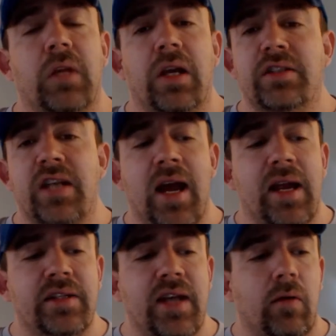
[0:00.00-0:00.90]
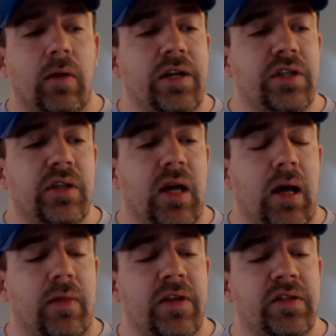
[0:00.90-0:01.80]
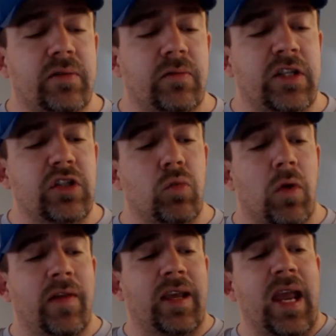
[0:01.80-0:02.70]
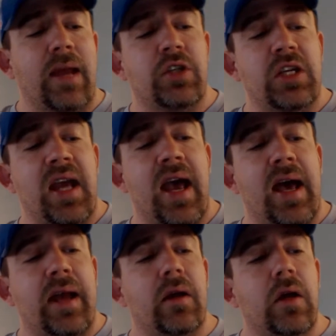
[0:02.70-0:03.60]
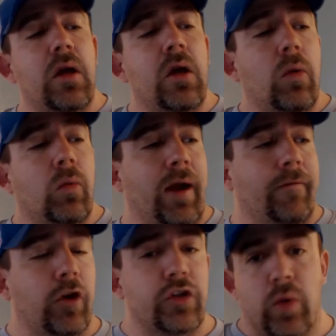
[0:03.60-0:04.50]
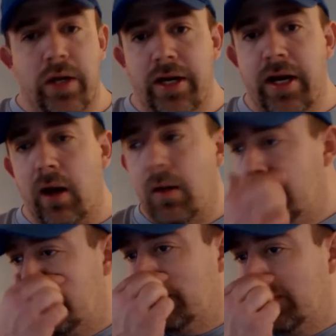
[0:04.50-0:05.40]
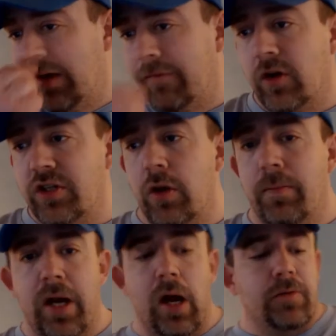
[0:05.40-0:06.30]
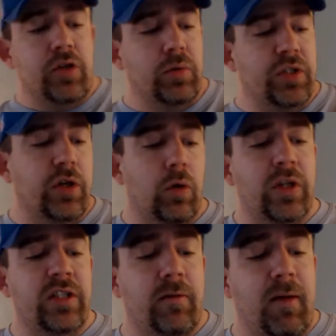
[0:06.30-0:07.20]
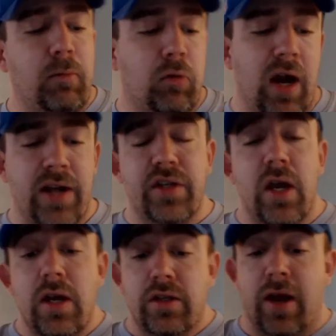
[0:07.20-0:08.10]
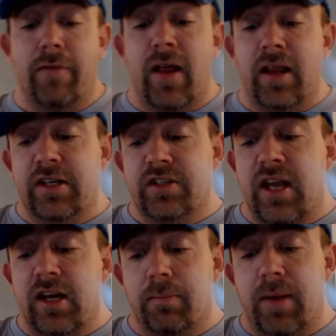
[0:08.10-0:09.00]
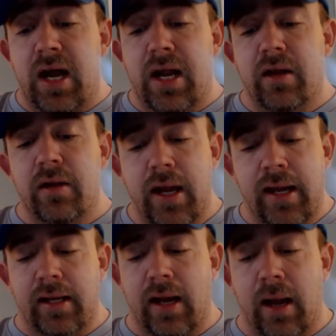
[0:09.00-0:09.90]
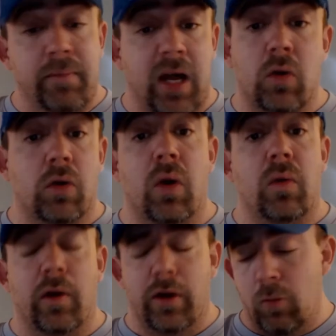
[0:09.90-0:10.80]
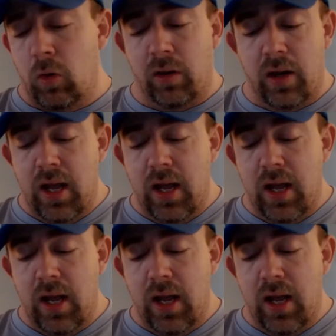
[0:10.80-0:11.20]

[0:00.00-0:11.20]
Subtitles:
This guy is outrageous. This is one of the games he had when I first went in there, when he first opened up, so it was still reasonably priced. So I finally decided to buy it, and I'm not going to go there anymore.